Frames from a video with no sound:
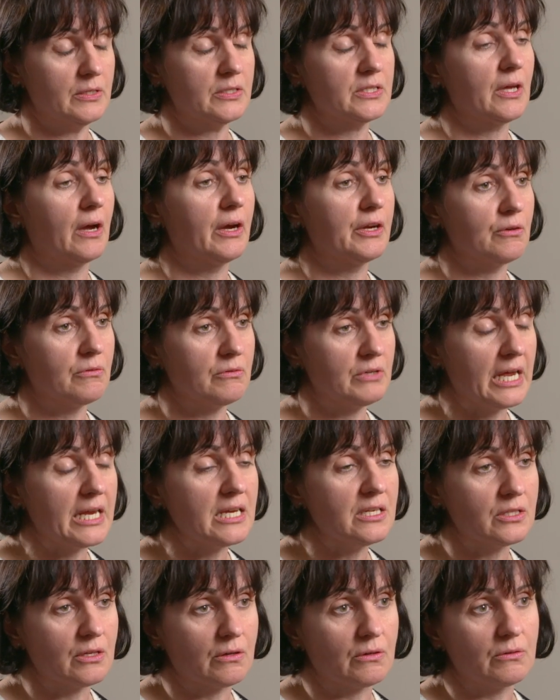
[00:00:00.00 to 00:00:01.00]
sinal
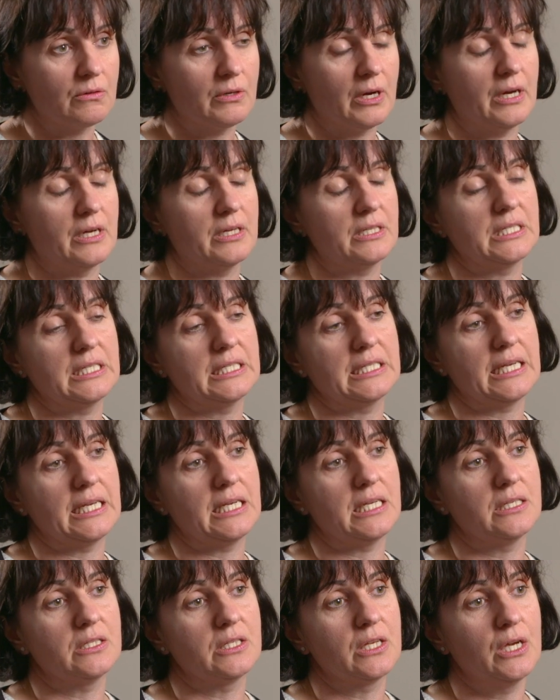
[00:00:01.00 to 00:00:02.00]
nasal
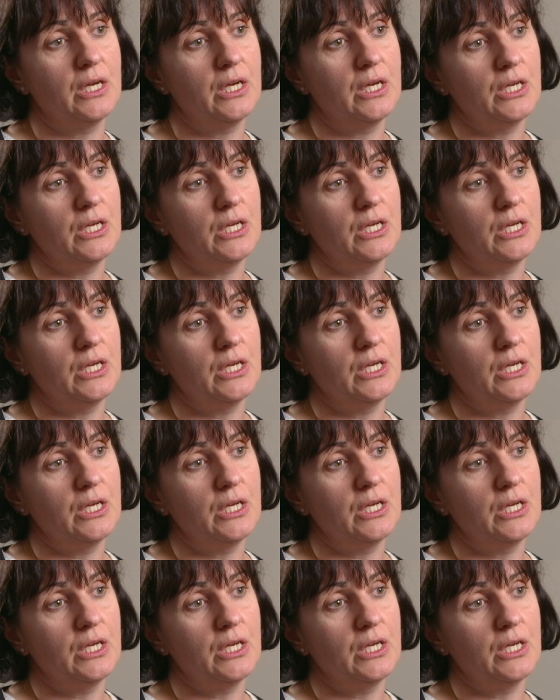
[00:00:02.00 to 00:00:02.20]
disease.